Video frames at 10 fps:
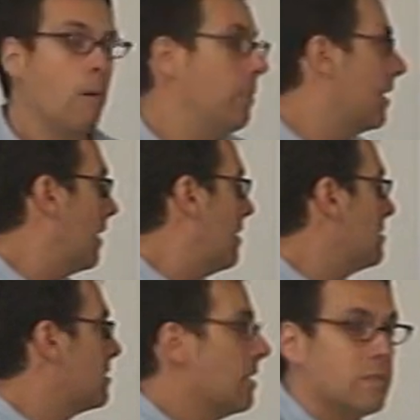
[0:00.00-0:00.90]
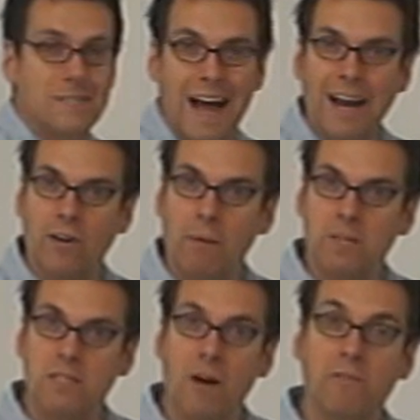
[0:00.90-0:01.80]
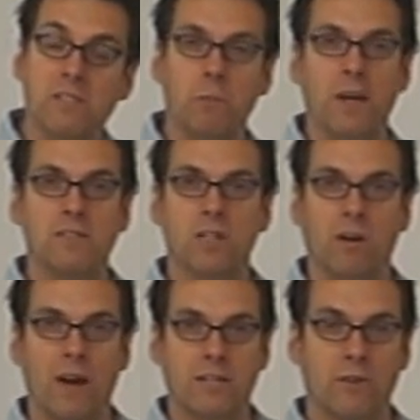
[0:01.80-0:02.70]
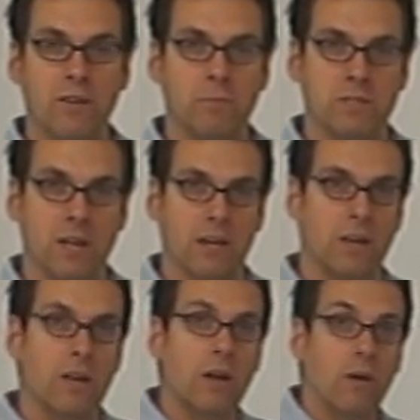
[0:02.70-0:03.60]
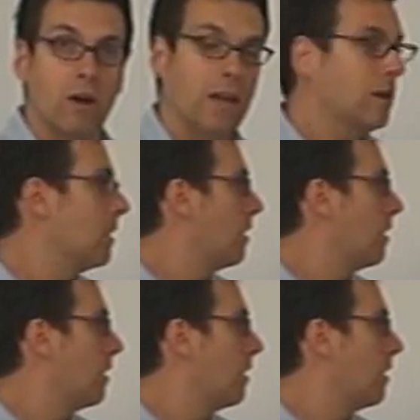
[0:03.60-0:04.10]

because the diagram itself explains the correct arithmetic, right?